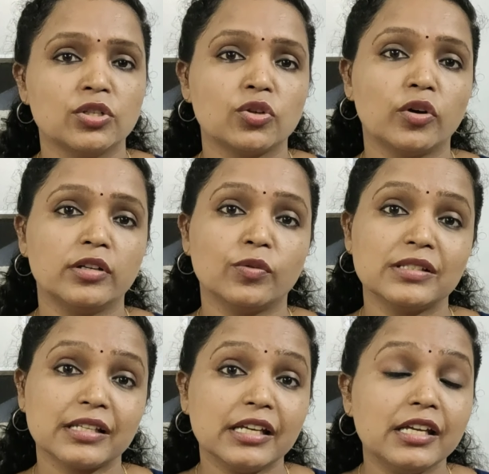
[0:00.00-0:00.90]
so it
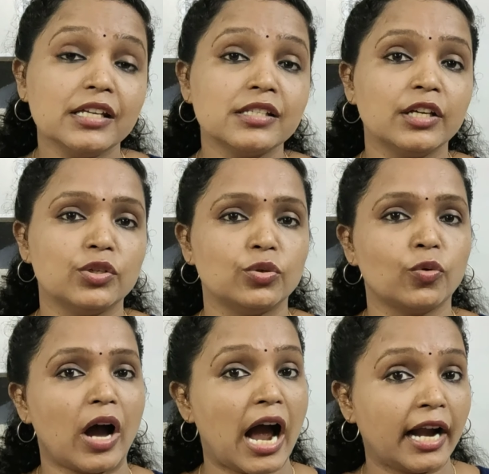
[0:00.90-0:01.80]
was easy
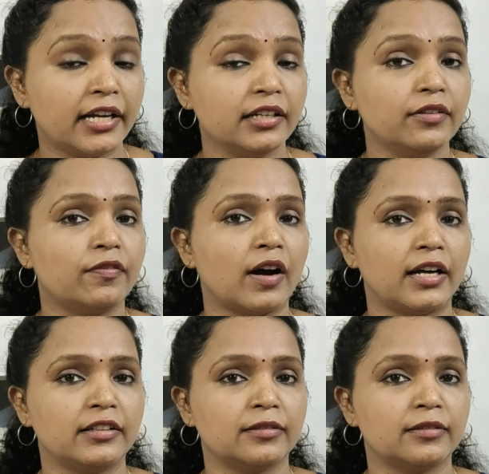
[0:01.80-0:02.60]
to identify